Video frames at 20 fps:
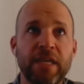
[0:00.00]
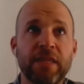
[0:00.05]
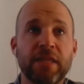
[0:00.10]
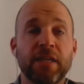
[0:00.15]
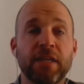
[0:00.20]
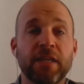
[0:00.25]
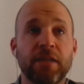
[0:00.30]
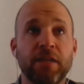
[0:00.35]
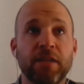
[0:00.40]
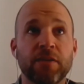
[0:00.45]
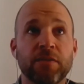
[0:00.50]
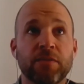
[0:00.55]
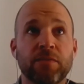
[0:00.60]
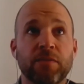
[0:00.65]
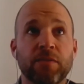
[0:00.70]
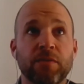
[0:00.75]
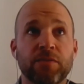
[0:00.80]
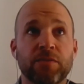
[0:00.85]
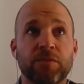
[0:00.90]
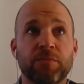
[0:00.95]
I think that, you know,
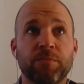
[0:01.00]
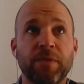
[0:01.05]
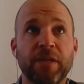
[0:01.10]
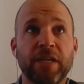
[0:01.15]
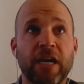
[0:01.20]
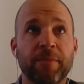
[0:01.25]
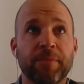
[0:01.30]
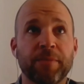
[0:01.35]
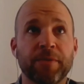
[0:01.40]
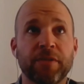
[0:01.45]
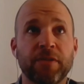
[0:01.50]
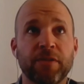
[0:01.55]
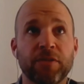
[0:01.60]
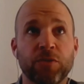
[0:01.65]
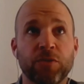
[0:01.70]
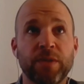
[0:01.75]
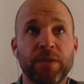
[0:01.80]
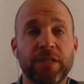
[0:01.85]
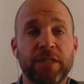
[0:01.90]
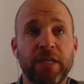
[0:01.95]
there's big
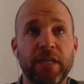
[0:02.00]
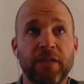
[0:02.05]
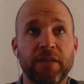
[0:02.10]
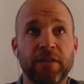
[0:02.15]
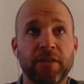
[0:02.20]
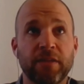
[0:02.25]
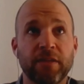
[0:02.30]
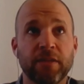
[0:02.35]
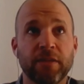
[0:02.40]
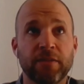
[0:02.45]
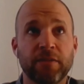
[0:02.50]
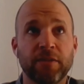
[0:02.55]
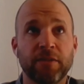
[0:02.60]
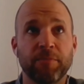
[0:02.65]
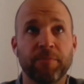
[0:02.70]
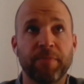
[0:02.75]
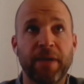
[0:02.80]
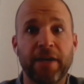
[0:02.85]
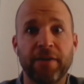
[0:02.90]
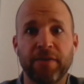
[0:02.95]
opportunities. So we see, you
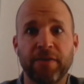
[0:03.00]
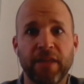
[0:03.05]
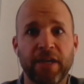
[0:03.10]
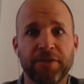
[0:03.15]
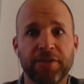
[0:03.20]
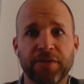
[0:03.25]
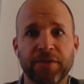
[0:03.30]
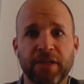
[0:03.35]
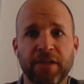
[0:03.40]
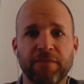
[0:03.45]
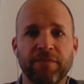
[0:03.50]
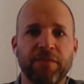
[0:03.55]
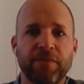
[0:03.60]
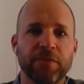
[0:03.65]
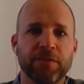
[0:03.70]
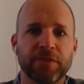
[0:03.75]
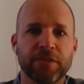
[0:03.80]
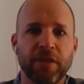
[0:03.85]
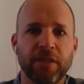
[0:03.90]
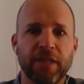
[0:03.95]
know, battery electric and
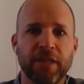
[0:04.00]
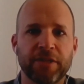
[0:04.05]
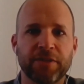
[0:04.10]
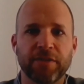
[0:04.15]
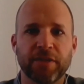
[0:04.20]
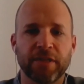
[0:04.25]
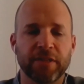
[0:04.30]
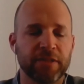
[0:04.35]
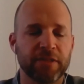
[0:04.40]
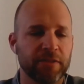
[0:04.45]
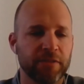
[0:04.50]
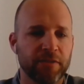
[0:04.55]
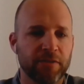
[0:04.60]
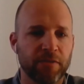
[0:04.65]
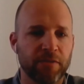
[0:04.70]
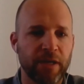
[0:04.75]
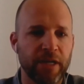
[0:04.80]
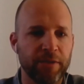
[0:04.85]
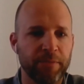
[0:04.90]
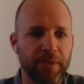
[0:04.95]
fuel cell electric as
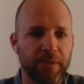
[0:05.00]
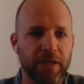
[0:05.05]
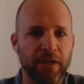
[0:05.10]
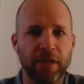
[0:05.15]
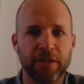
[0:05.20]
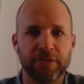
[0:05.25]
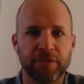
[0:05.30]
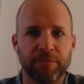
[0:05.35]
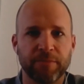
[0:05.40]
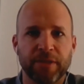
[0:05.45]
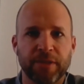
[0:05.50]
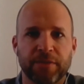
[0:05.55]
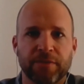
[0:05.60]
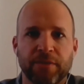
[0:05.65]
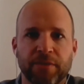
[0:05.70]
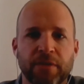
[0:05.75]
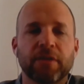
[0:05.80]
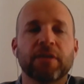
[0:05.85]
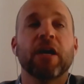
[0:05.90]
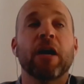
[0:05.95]
incredibly
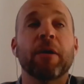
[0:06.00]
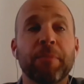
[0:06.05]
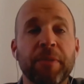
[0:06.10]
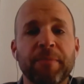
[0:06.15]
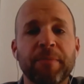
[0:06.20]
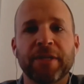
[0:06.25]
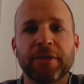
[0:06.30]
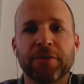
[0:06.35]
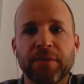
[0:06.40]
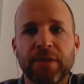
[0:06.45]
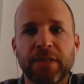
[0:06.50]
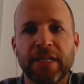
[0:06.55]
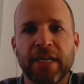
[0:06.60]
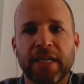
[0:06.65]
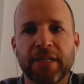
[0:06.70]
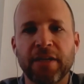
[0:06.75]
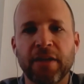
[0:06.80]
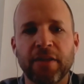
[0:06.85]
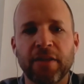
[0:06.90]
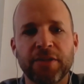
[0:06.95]
complementary
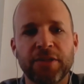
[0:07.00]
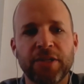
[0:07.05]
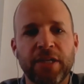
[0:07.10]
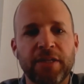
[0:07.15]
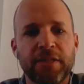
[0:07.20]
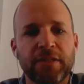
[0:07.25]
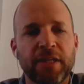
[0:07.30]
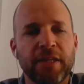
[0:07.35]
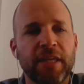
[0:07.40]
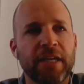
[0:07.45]
technologies.